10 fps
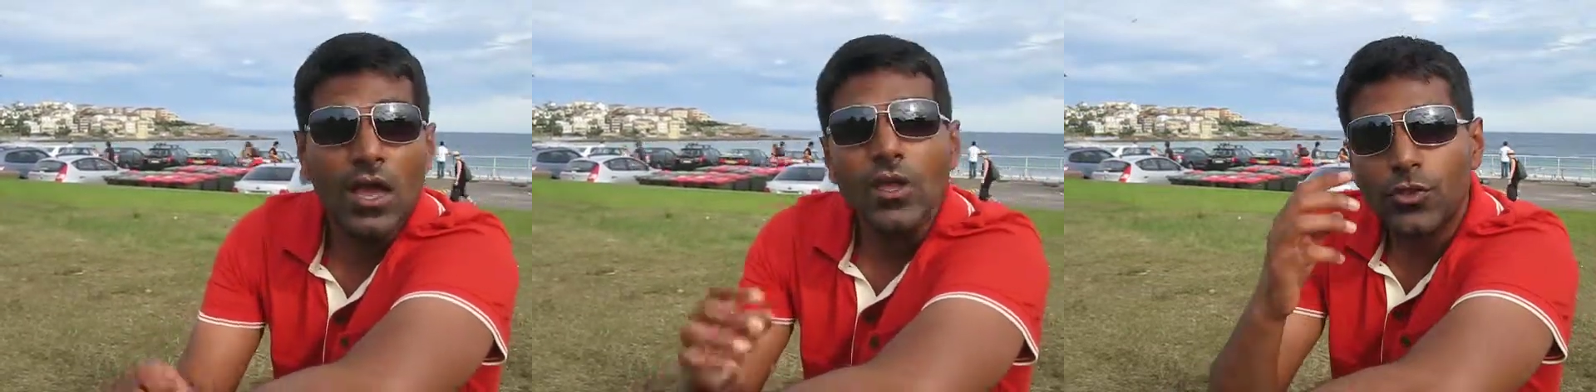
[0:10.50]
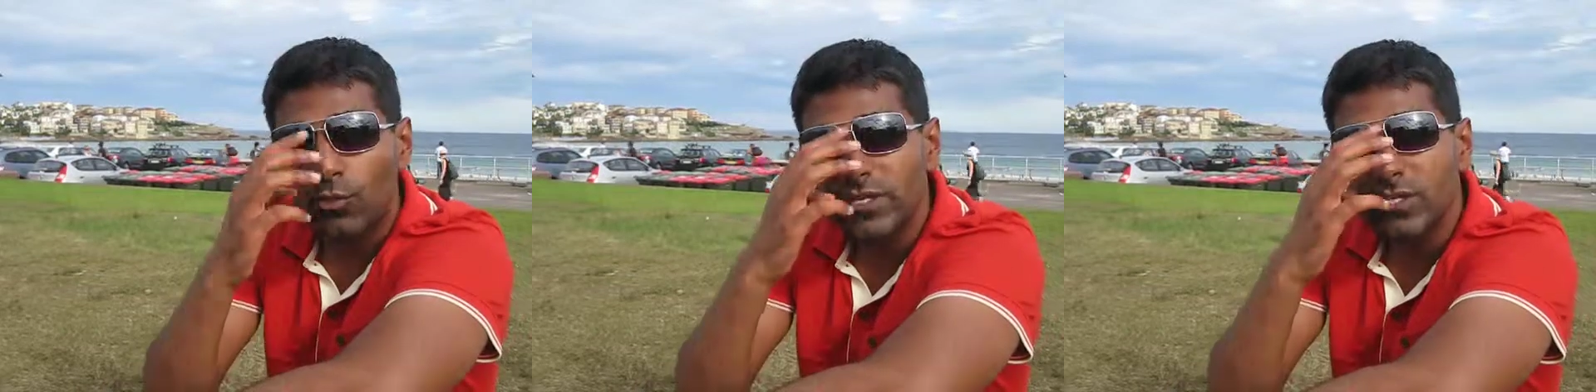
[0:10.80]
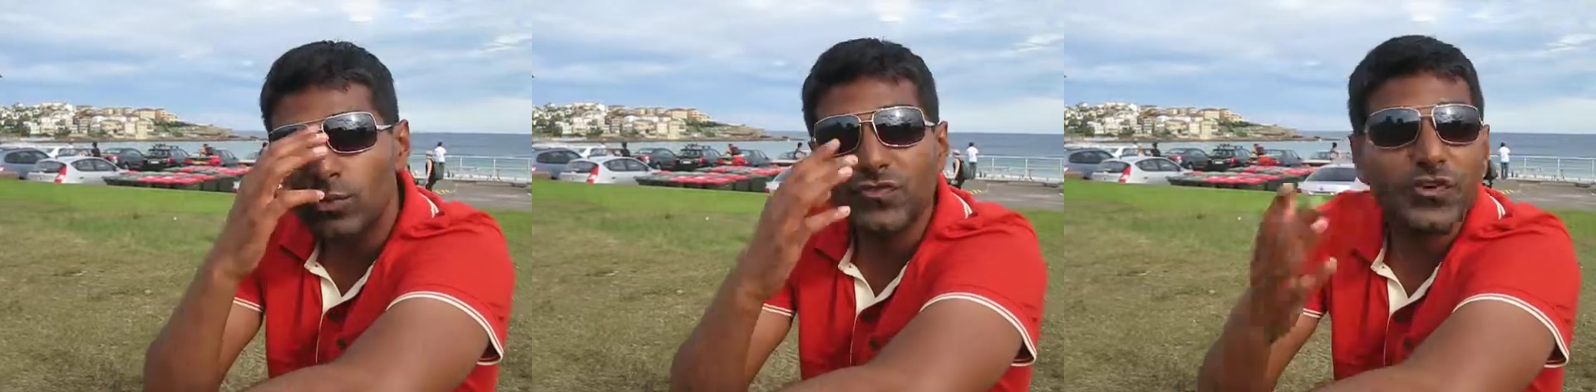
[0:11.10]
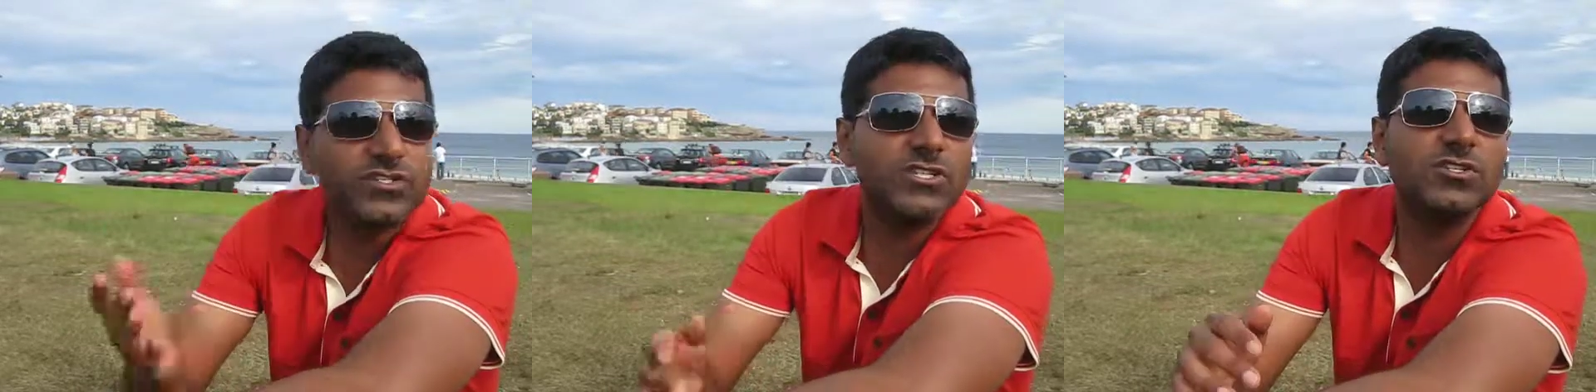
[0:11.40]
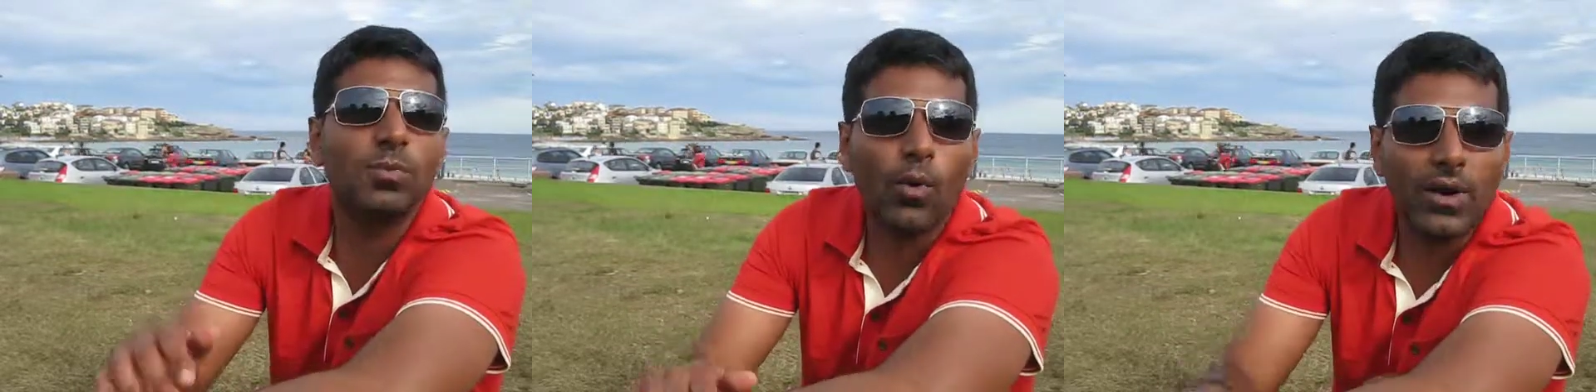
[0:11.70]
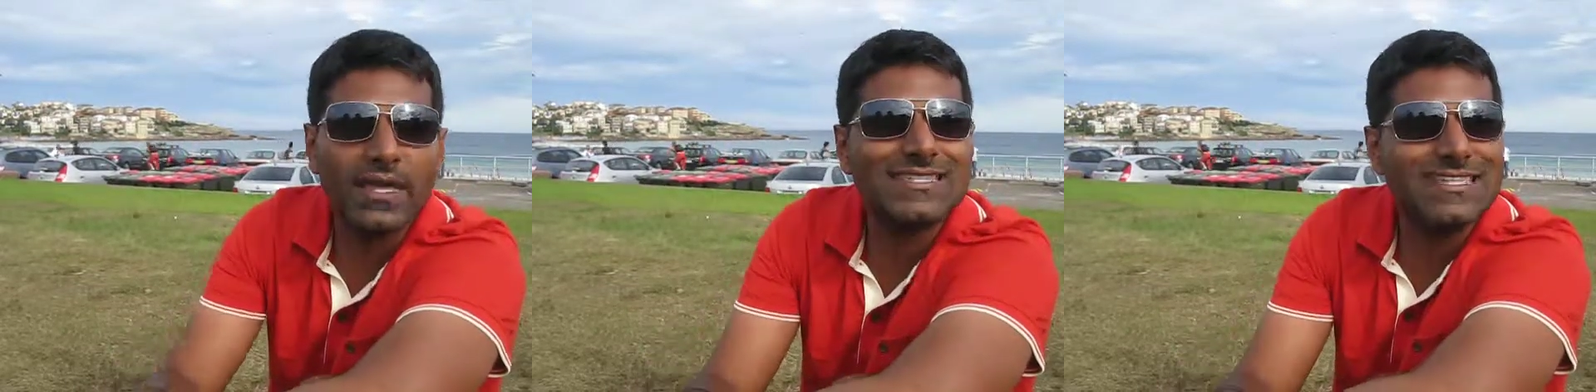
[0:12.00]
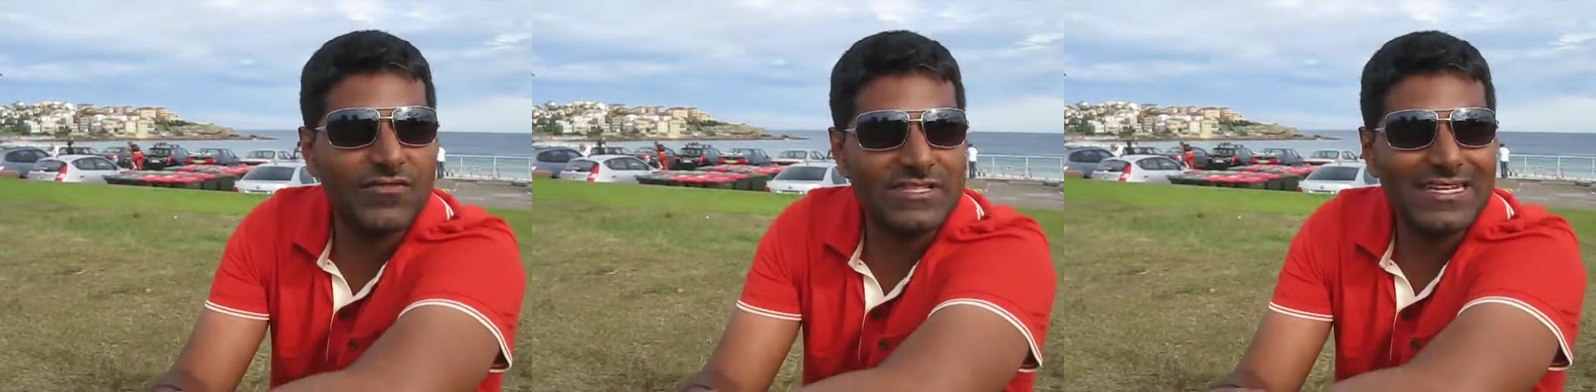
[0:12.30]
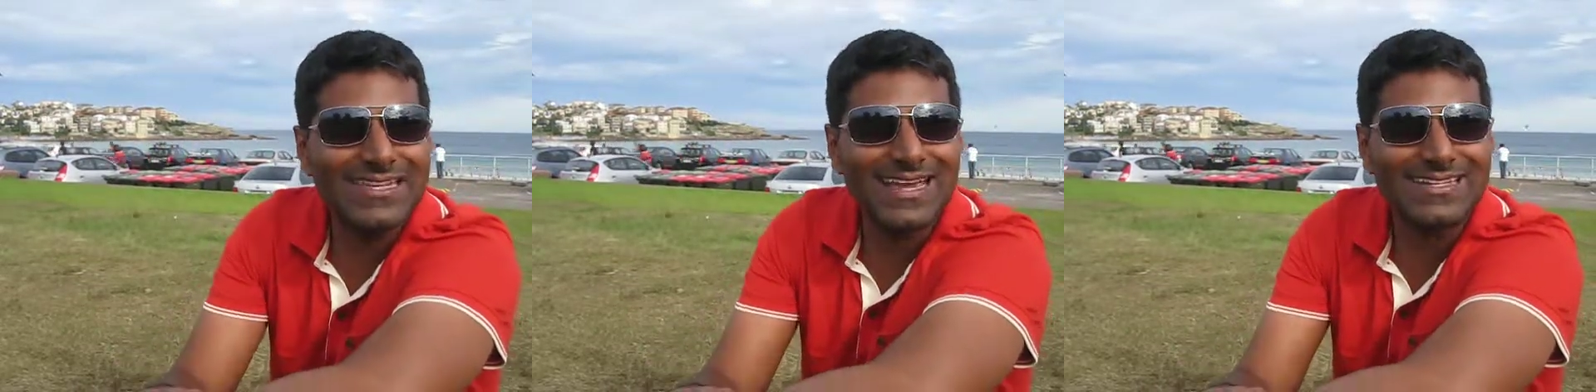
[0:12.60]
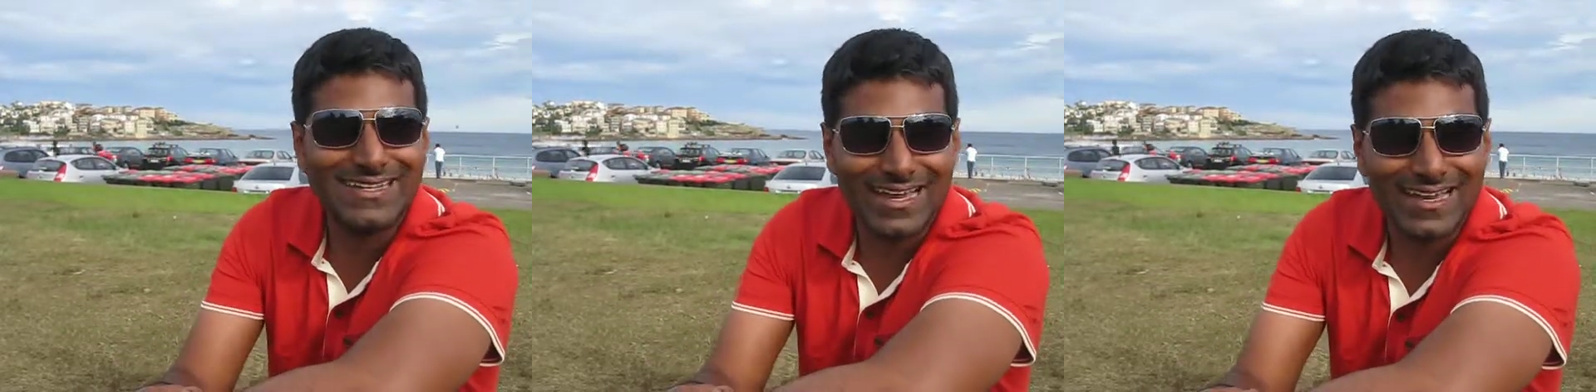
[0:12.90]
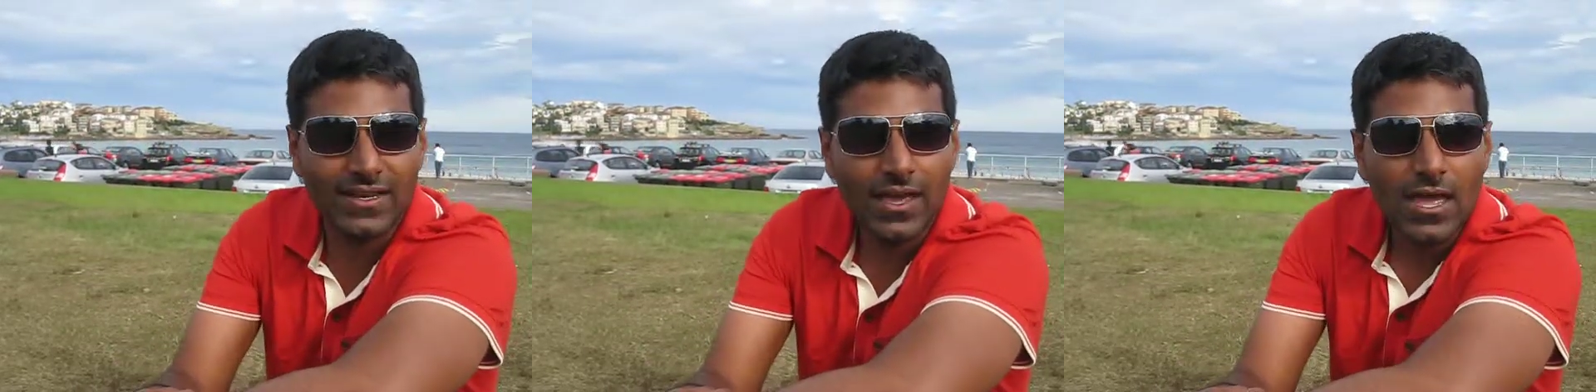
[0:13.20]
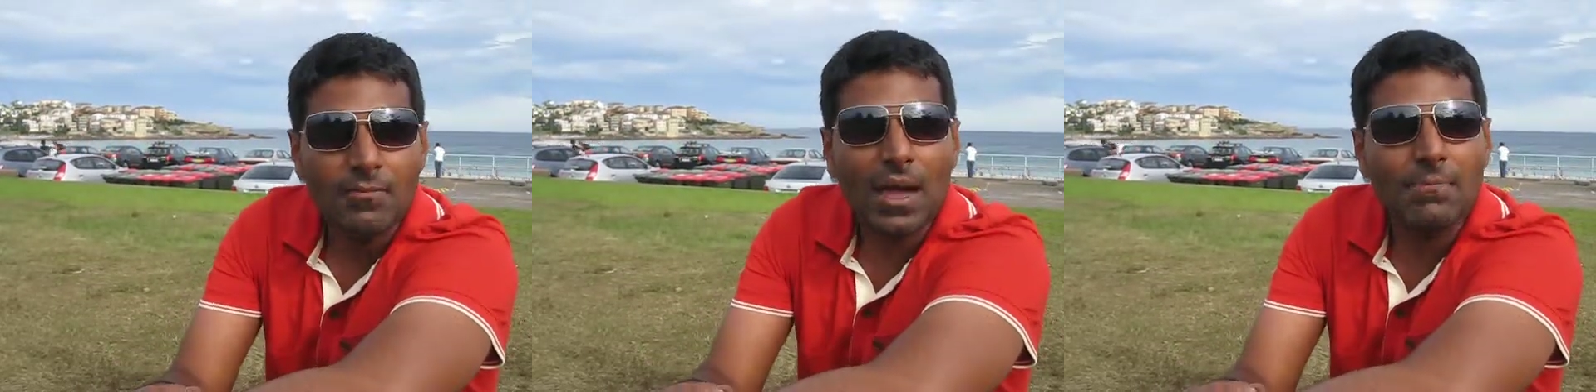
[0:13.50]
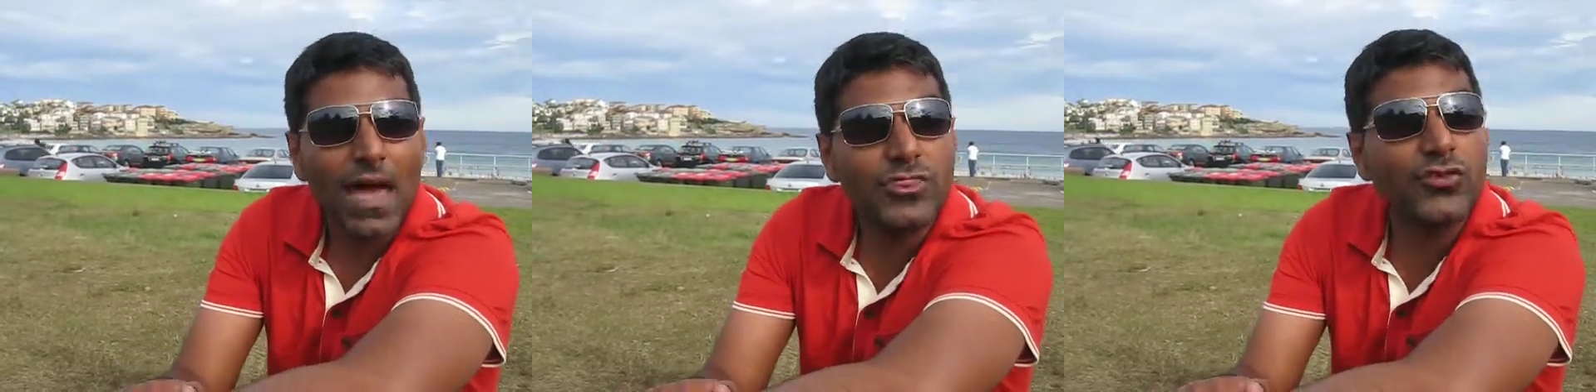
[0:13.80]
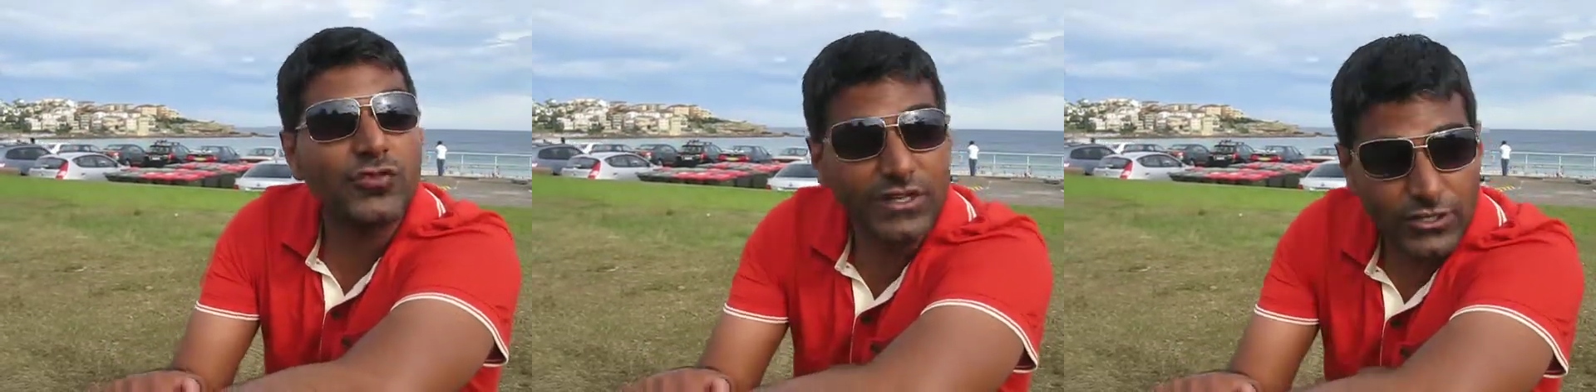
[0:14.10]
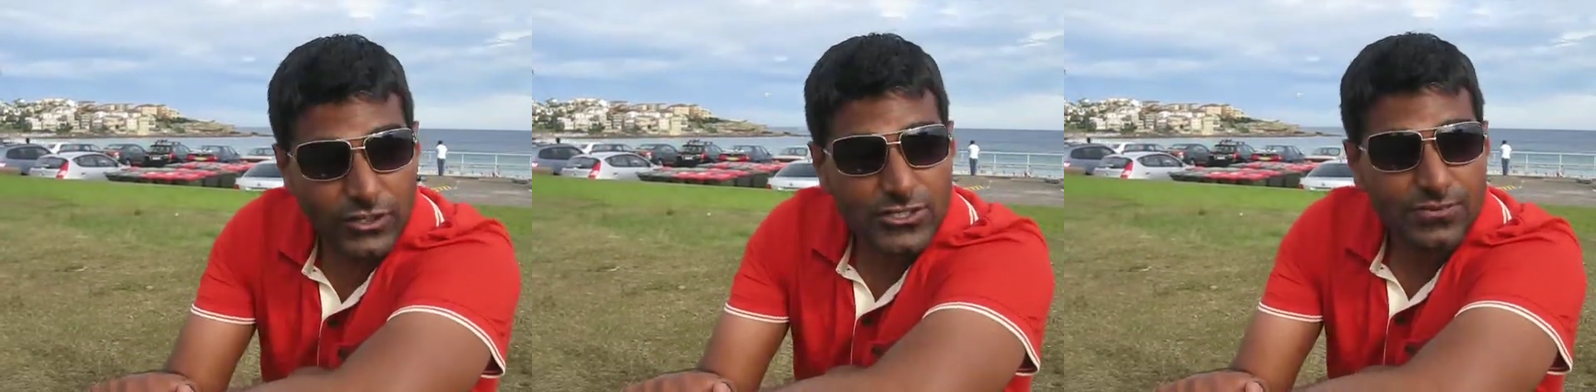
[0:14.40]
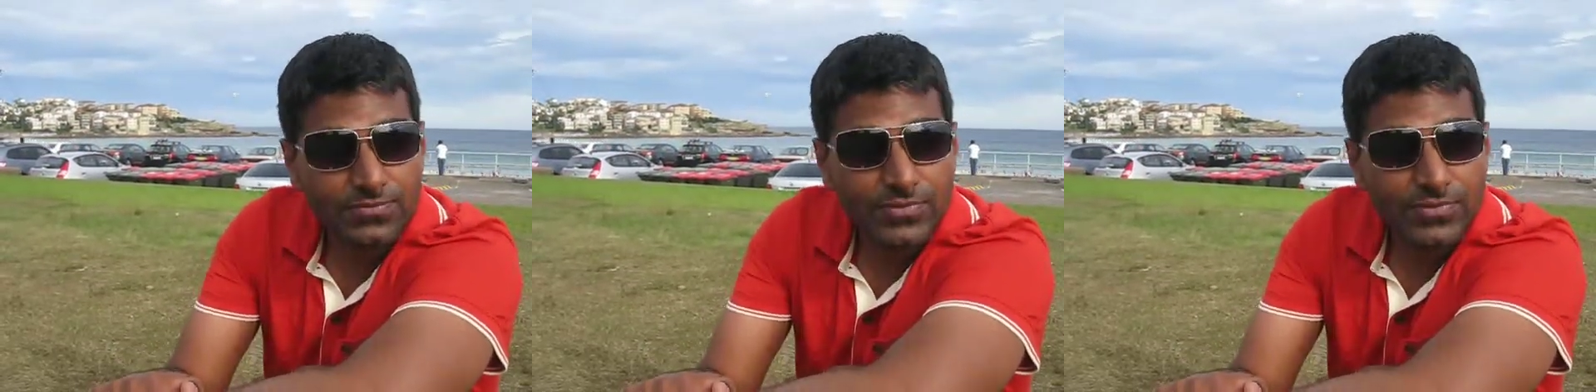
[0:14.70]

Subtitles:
The region was first explored in 1799 by Matthew Flinders.